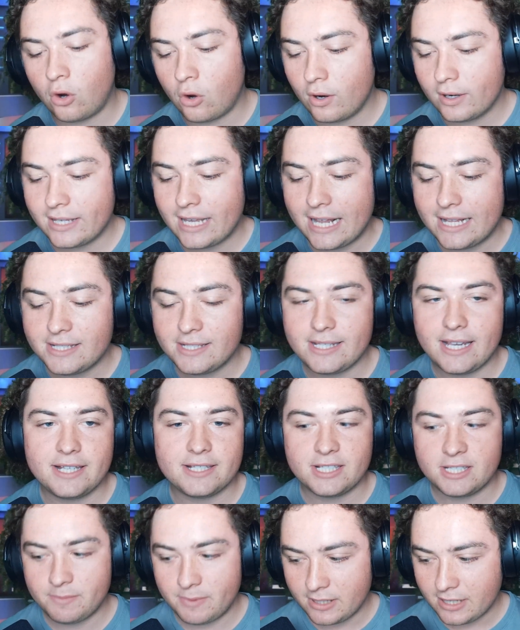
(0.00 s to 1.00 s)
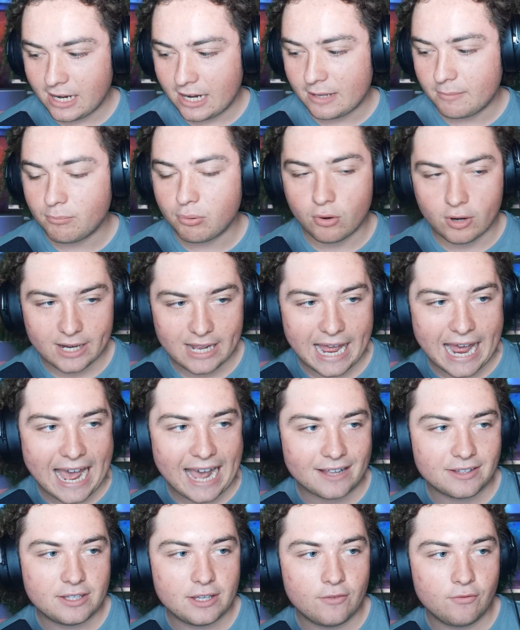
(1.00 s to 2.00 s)
Hurricane season's been getting pretty
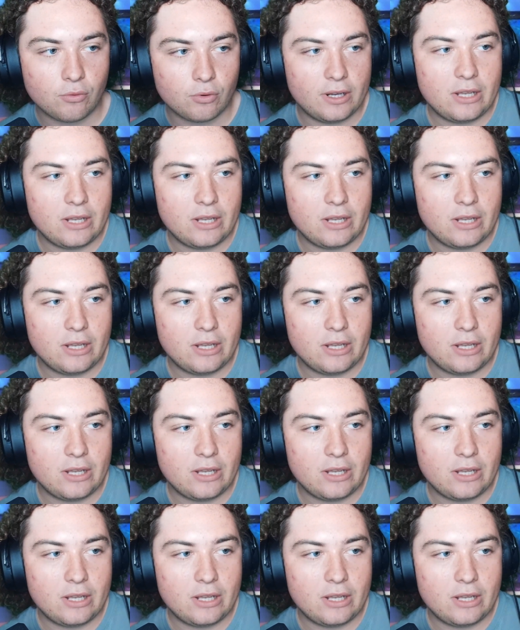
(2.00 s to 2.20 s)
active.